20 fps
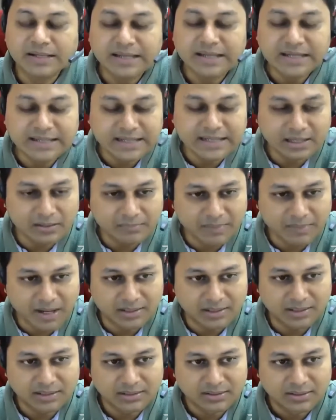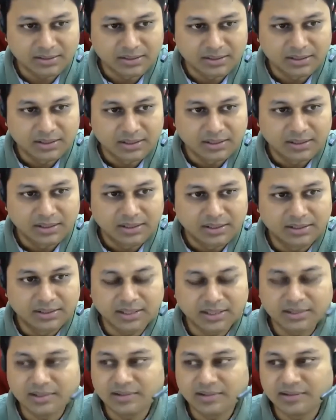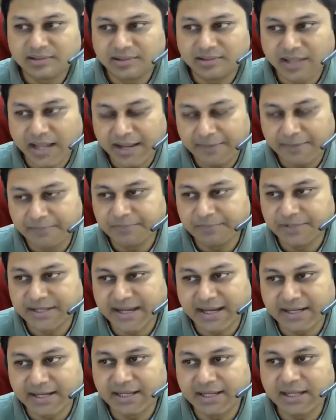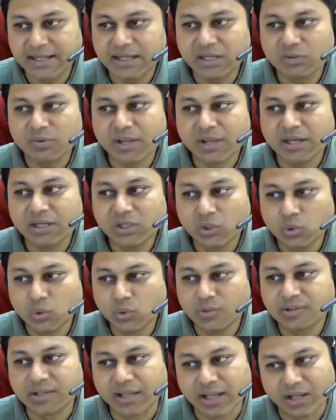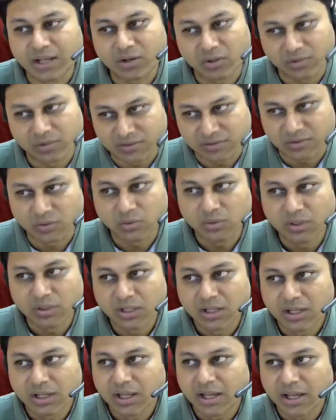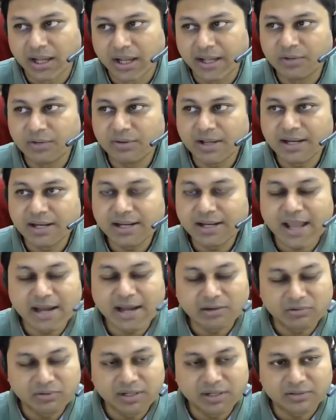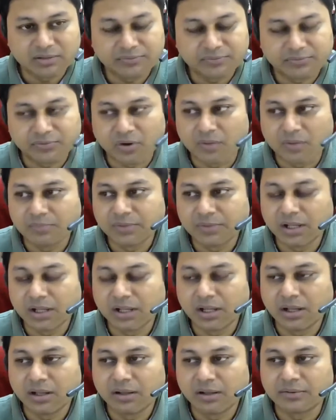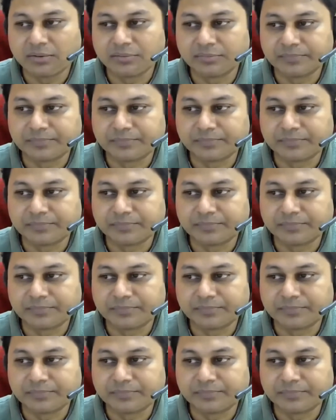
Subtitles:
detailed manner, then the same technique you can use here also, and you can calculate from the